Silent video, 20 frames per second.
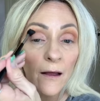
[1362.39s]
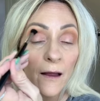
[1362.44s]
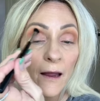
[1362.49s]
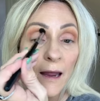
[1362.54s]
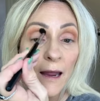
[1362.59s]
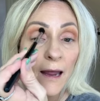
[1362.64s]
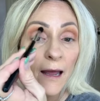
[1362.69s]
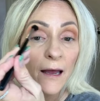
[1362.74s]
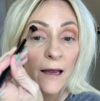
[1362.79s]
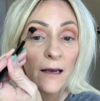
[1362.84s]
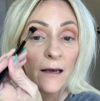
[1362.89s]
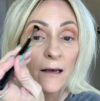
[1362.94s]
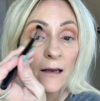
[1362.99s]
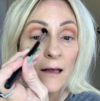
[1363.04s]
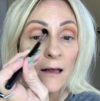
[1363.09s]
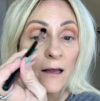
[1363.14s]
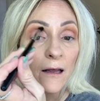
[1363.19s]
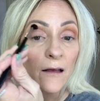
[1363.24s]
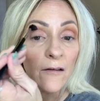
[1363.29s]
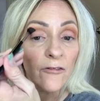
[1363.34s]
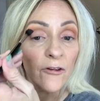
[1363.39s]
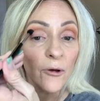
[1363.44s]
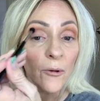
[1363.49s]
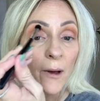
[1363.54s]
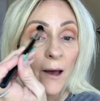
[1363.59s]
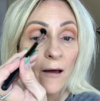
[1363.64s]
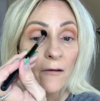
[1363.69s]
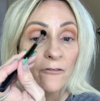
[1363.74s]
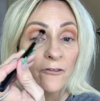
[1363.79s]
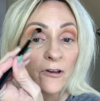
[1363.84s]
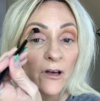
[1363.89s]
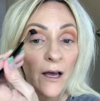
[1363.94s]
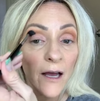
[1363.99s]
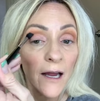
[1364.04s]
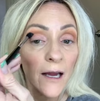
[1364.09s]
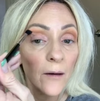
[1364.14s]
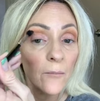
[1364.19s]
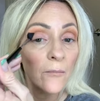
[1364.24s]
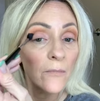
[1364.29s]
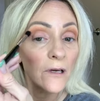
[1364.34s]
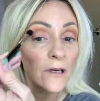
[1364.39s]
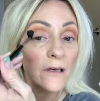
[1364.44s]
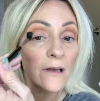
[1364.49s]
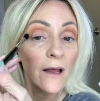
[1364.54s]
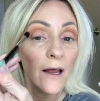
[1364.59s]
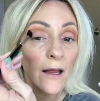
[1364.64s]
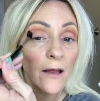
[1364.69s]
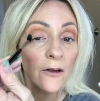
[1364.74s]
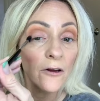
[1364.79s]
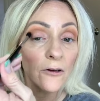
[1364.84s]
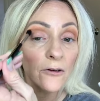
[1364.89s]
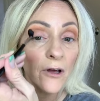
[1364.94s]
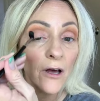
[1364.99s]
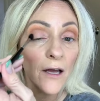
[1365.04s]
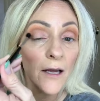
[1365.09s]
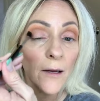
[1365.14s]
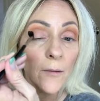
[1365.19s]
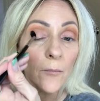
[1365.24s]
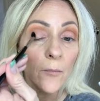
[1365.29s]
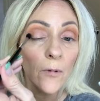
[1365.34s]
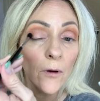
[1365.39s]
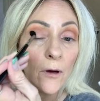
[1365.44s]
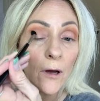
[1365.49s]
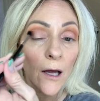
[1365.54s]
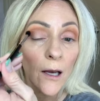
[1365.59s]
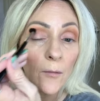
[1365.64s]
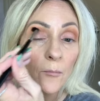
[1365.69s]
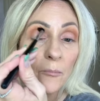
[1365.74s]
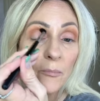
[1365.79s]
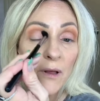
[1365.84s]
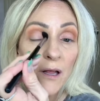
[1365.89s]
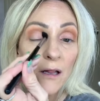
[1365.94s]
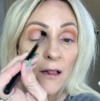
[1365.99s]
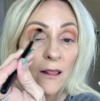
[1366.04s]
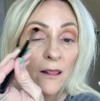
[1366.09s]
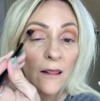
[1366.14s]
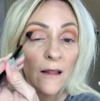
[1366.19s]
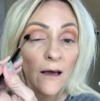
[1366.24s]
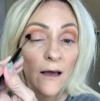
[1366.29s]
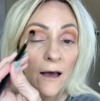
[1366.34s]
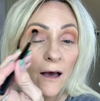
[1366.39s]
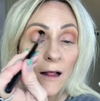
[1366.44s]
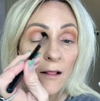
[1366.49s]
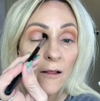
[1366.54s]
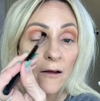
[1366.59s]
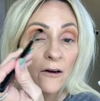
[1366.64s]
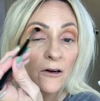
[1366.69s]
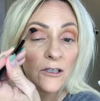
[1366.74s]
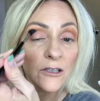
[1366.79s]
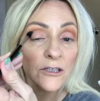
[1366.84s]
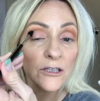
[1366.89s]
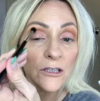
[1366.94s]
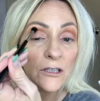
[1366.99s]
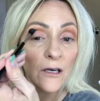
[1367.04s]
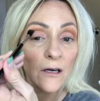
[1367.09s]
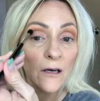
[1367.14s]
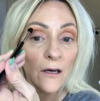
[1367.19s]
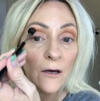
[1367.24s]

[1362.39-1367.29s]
And if you have time, take your time and build the colors.